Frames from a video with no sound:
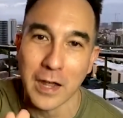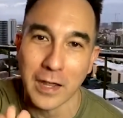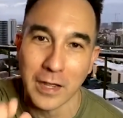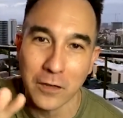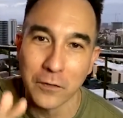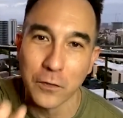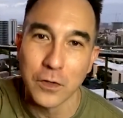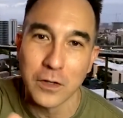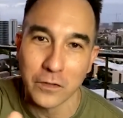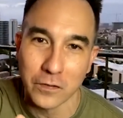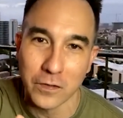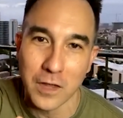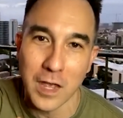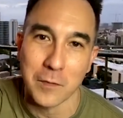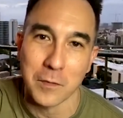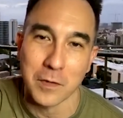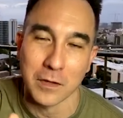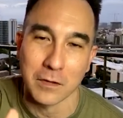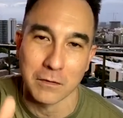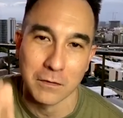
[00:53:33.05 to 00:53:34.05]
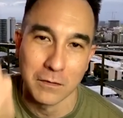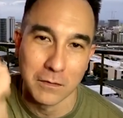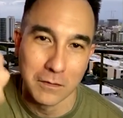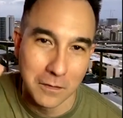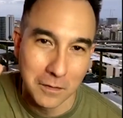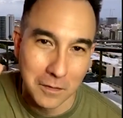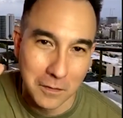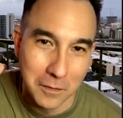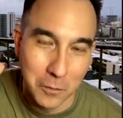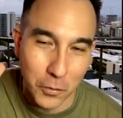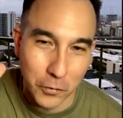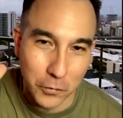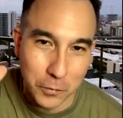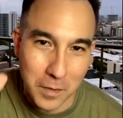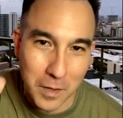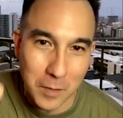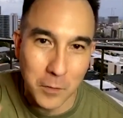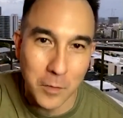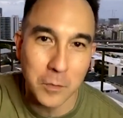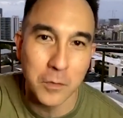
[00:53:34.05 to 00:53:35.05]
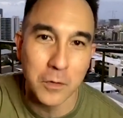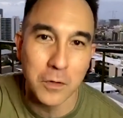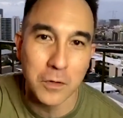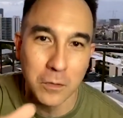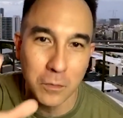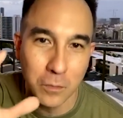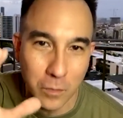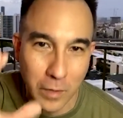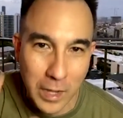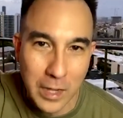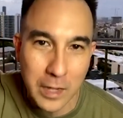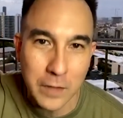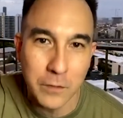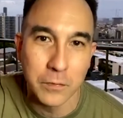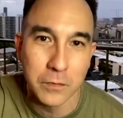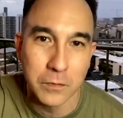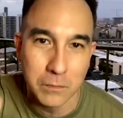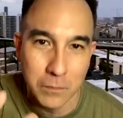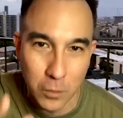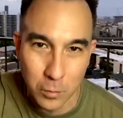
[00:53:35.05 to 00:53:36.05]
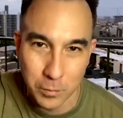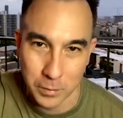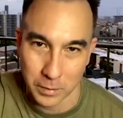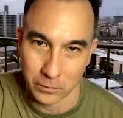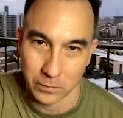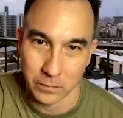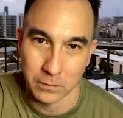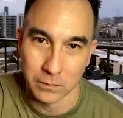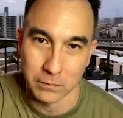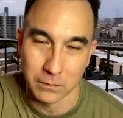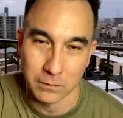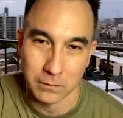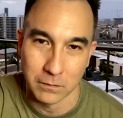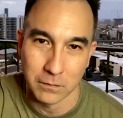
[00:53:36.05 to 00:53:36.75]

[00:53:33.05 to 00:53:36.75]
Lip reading: I gave you an assignment. Most memorable wave moments